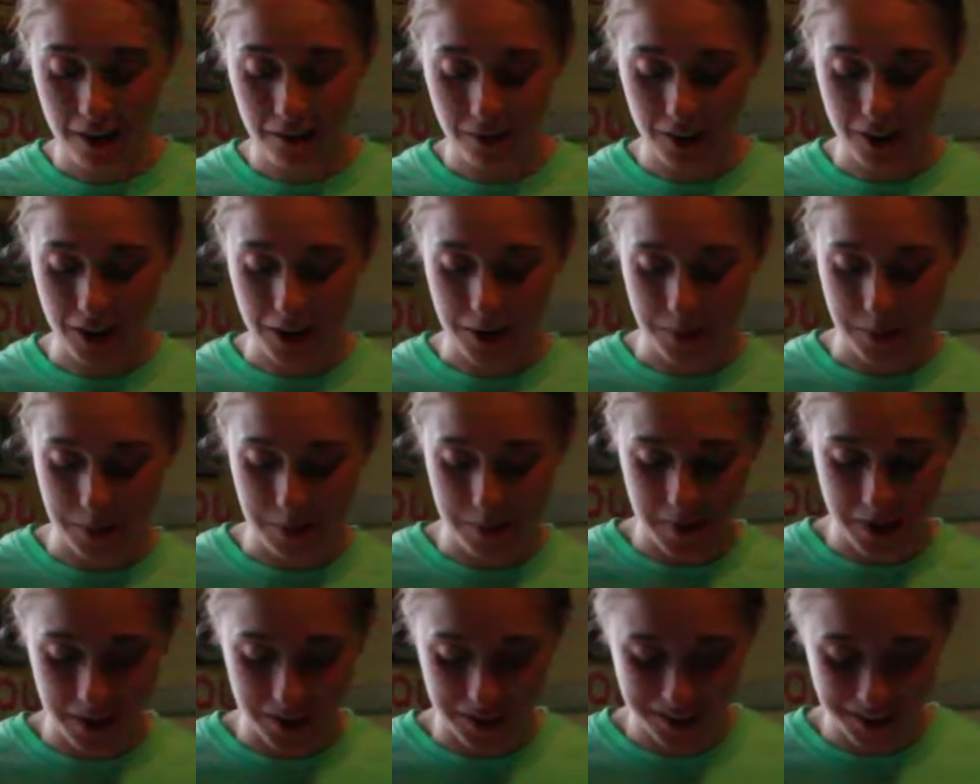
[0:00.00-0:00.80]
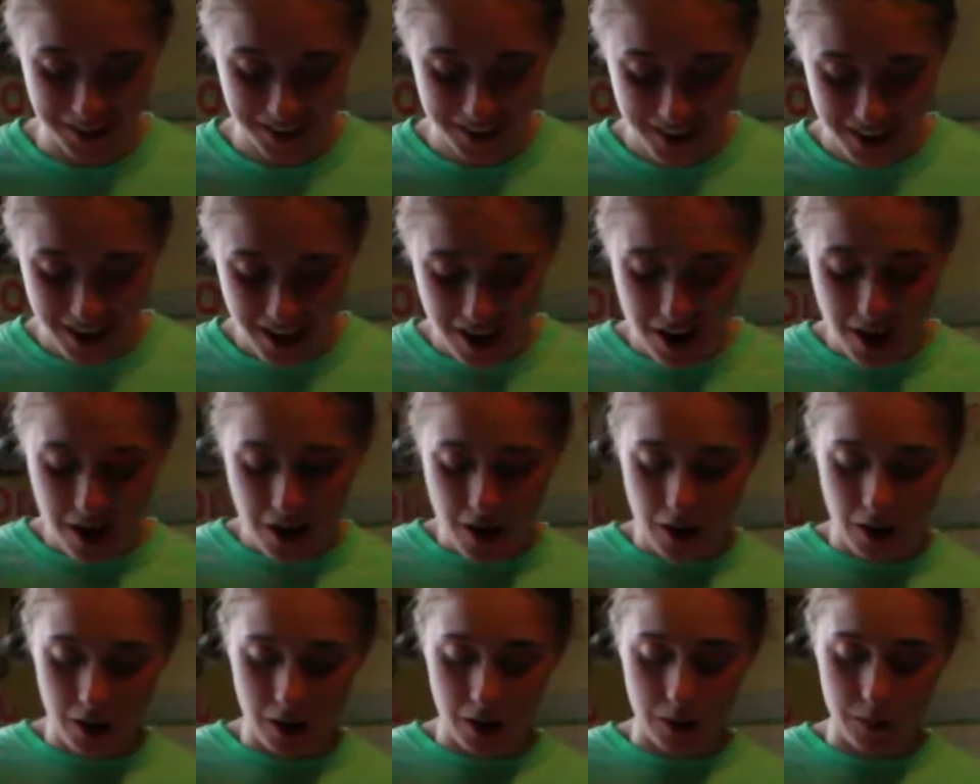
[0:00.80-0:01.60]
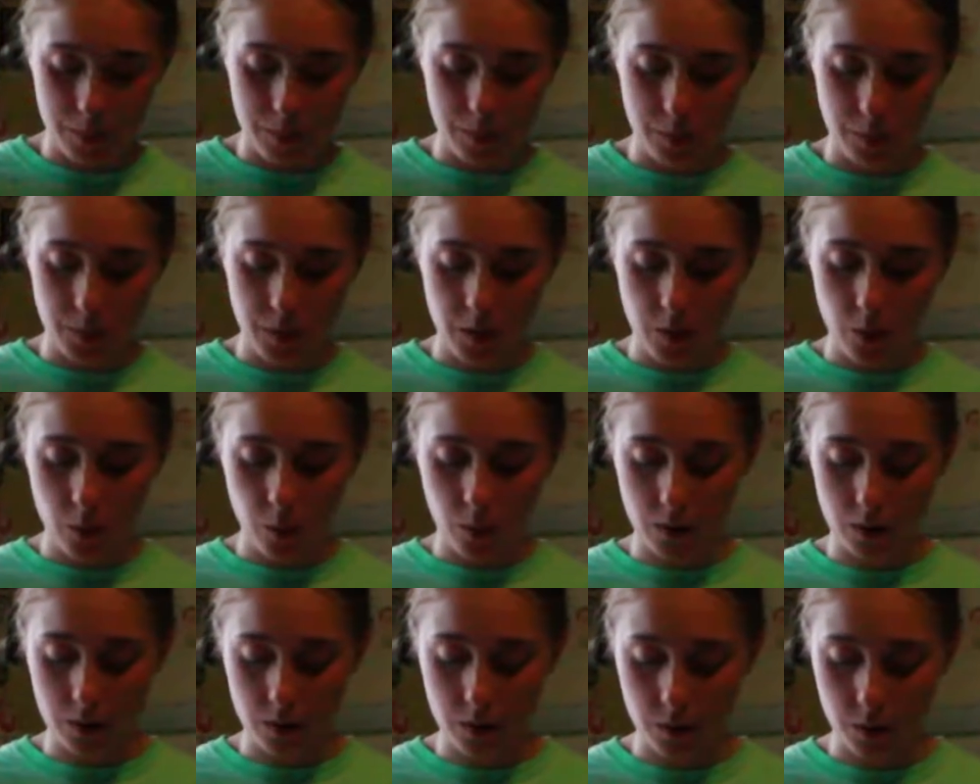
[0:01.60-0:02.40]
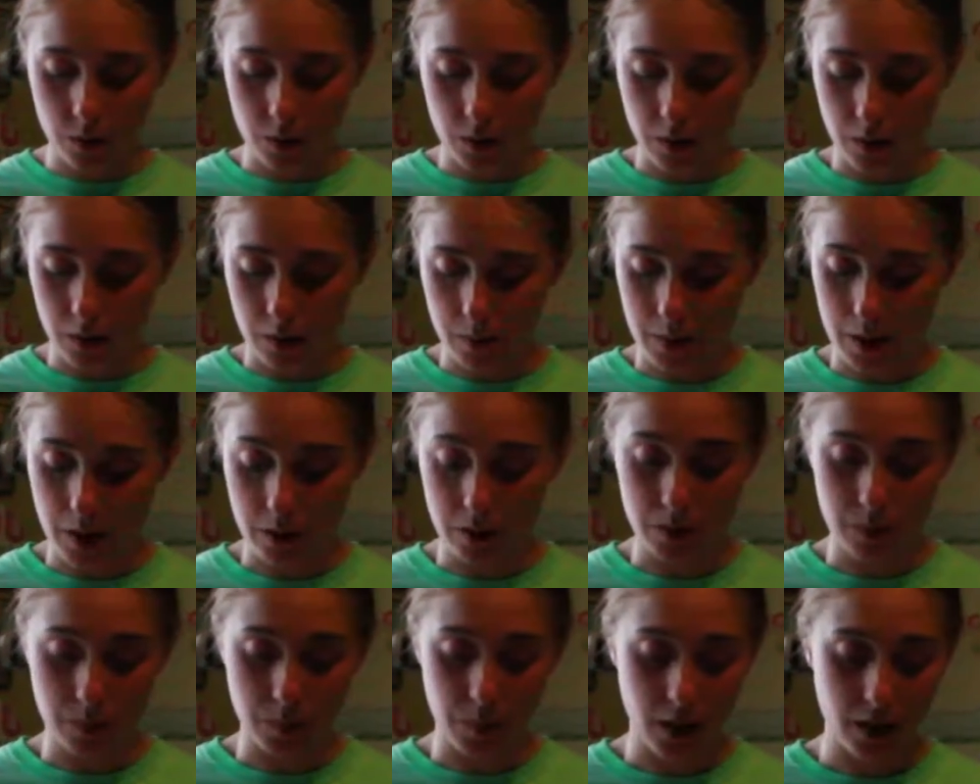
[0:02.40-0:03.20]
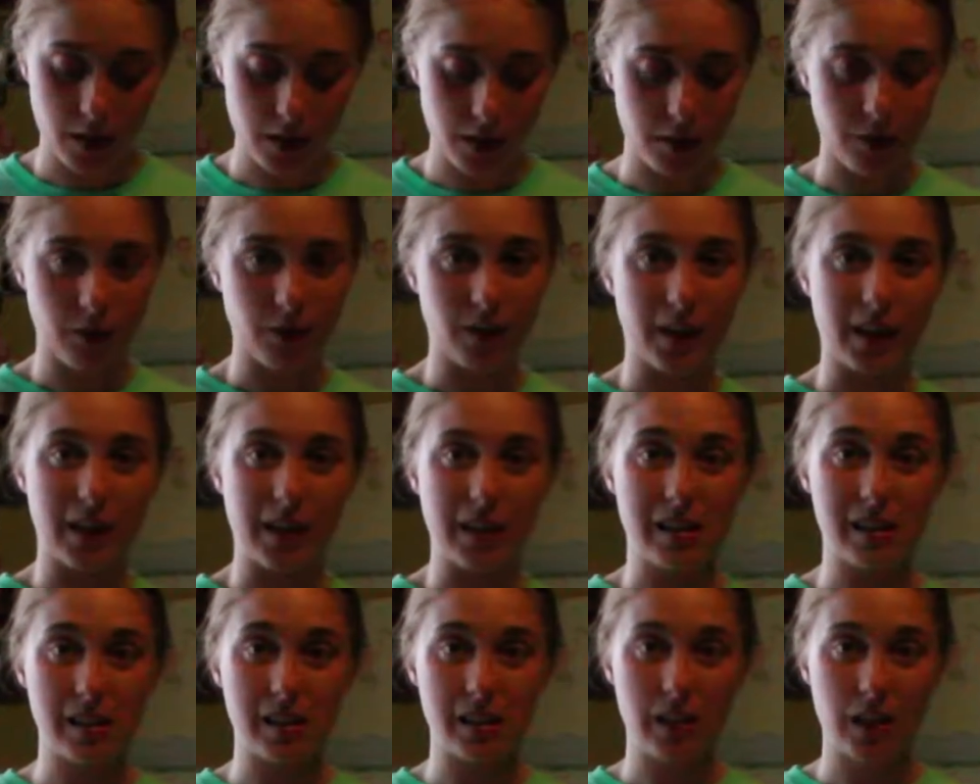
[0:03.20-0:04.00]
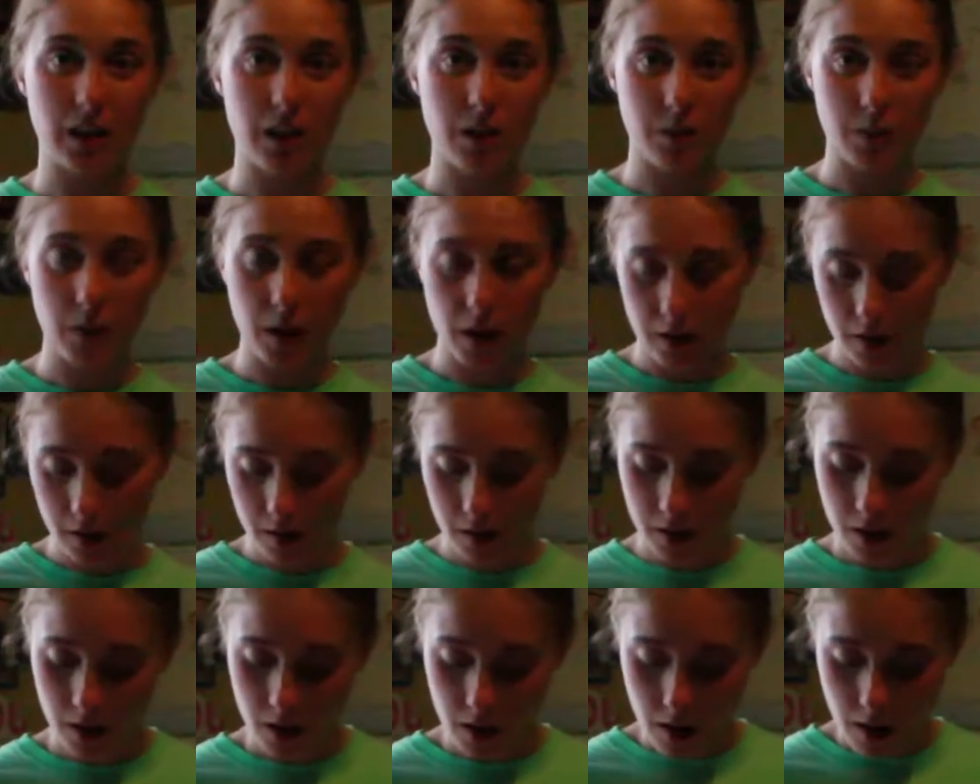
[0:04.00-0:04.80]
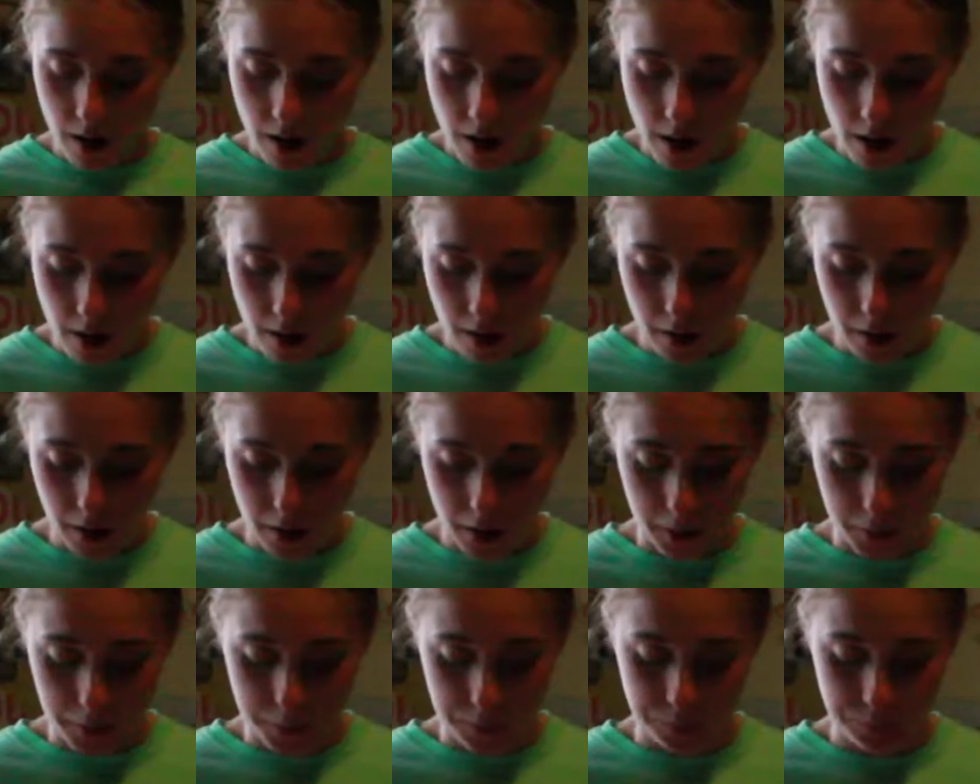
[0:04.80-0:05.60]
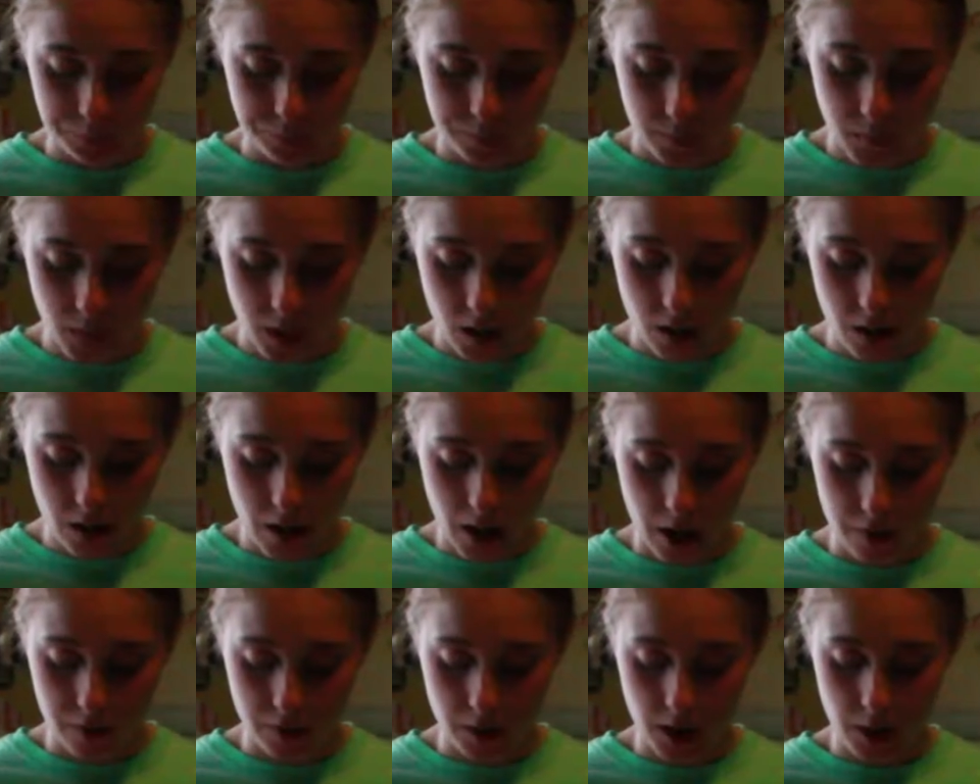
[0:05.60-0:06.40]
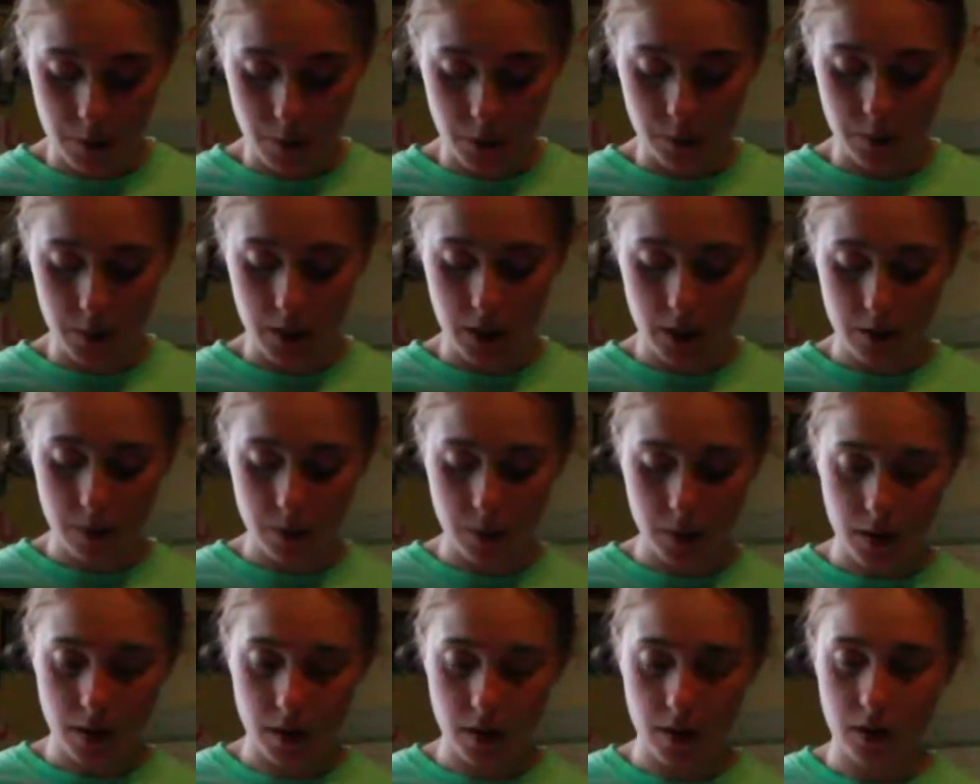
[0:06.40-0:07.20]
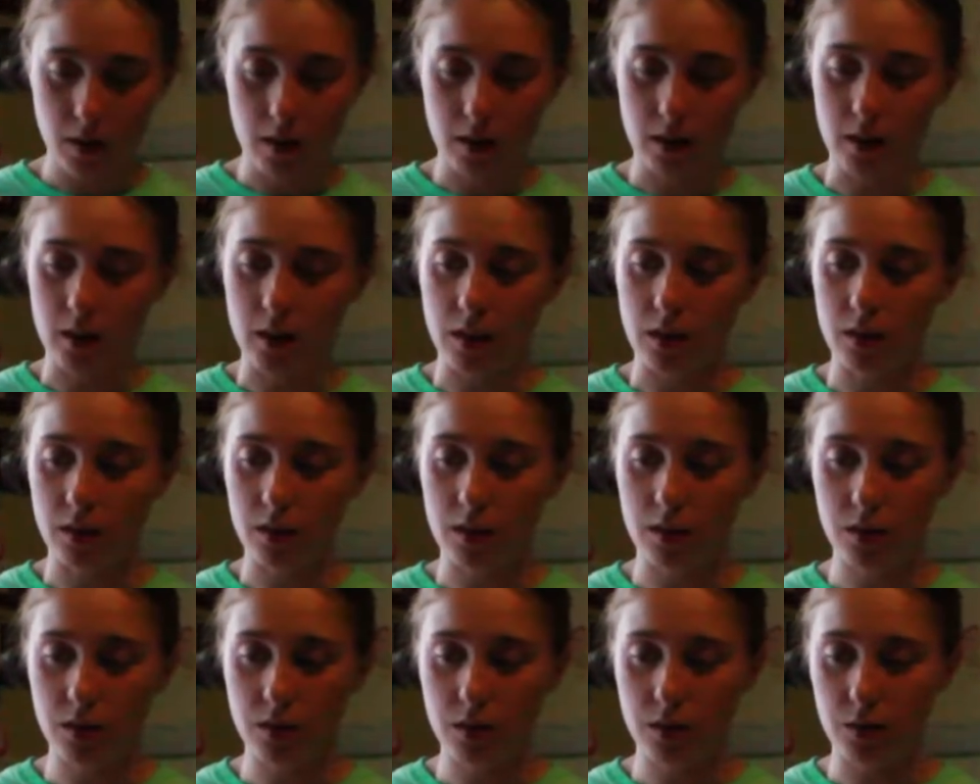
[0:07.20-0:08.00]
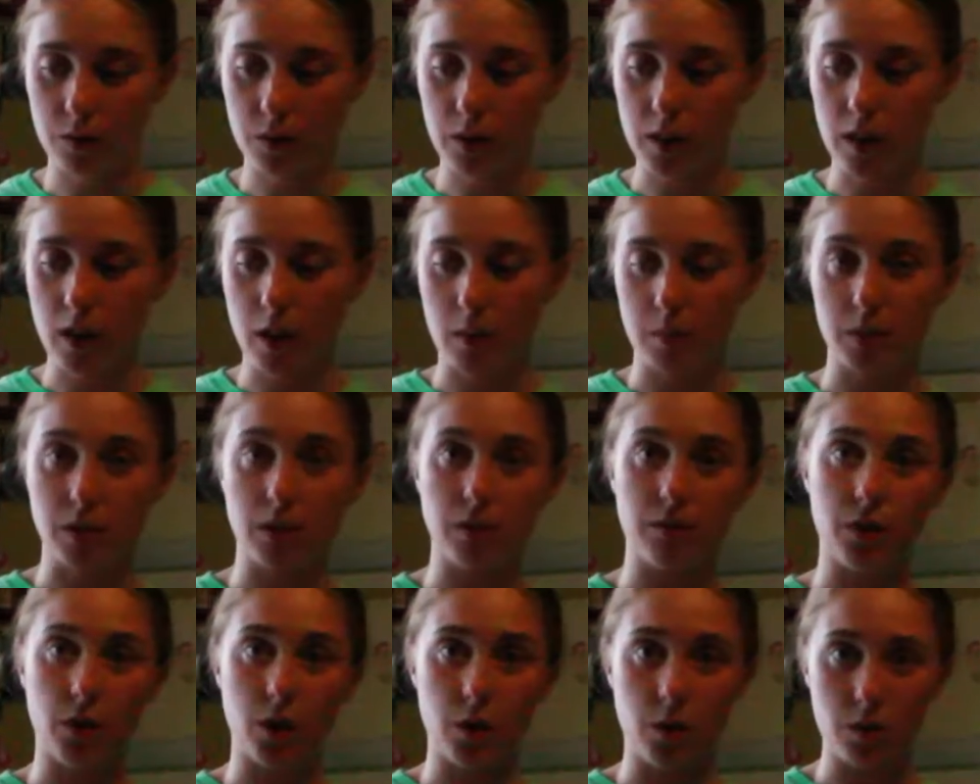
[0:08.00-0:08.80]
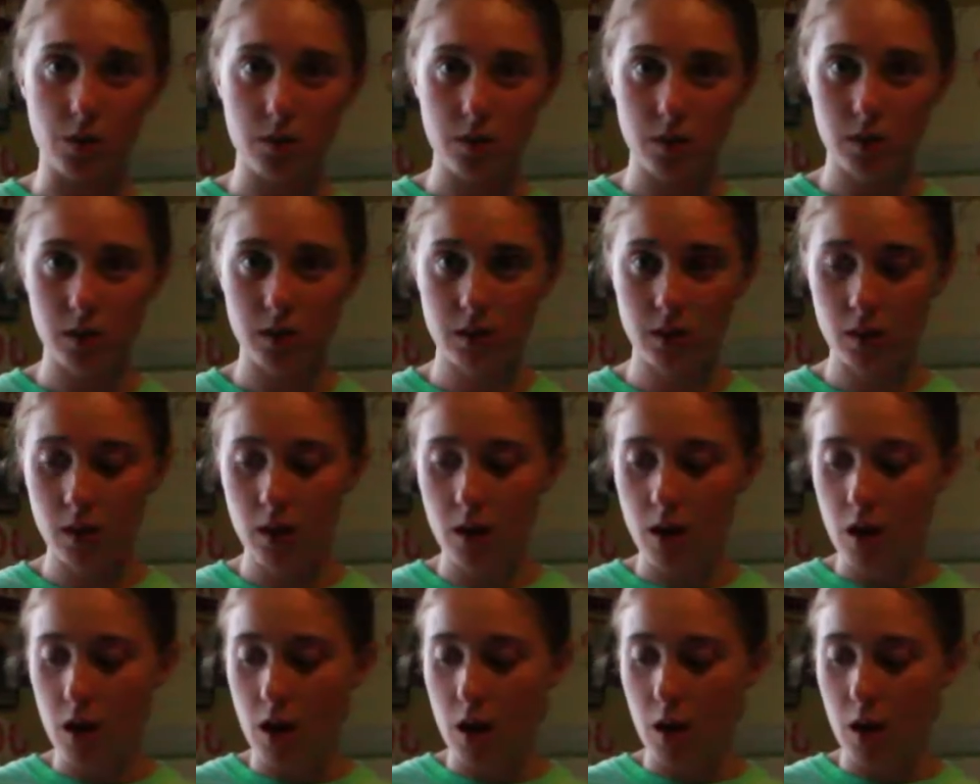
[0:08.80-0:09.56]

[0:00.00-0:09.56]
a cup of milk, 1/4 pound of butter or a stick of butter, a half a cup of peanut butter, and then 3 cups of oats.